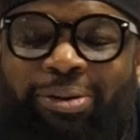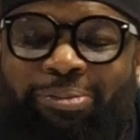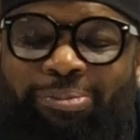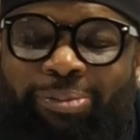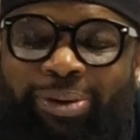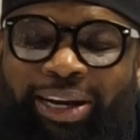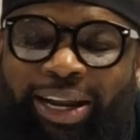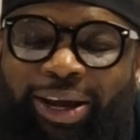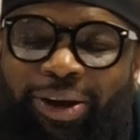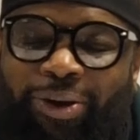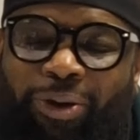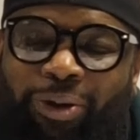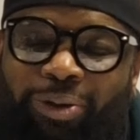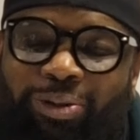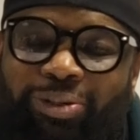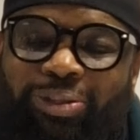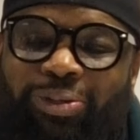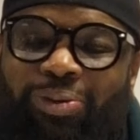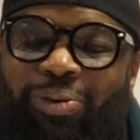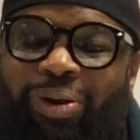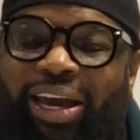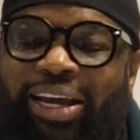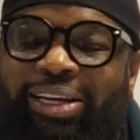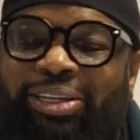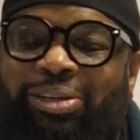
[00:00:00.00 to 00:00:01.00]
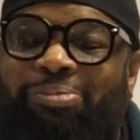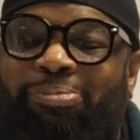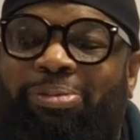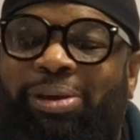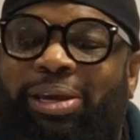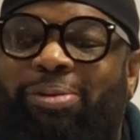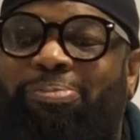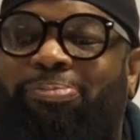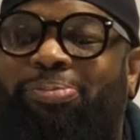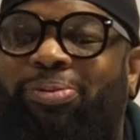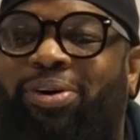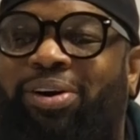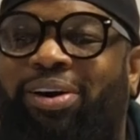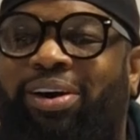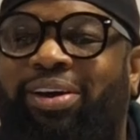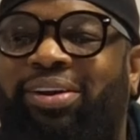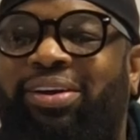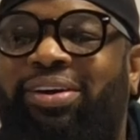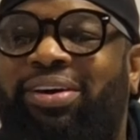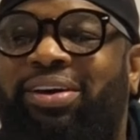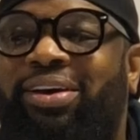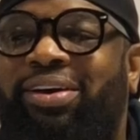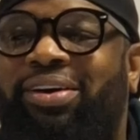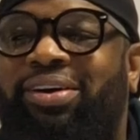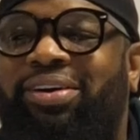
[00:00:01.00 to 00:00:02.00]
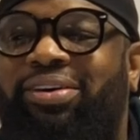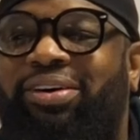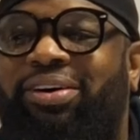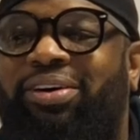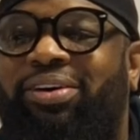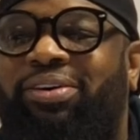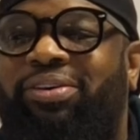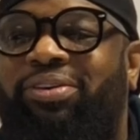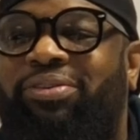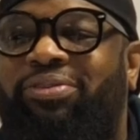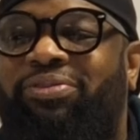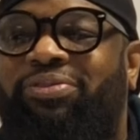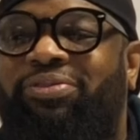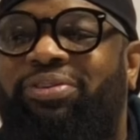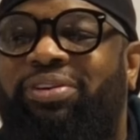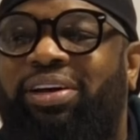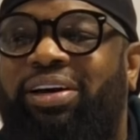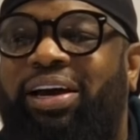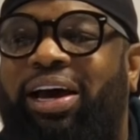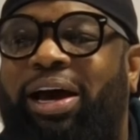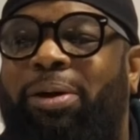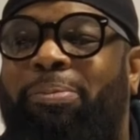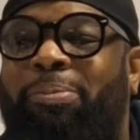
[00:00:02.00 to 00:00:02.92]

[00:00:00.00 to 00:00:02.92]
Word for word: but I also had to be a part of our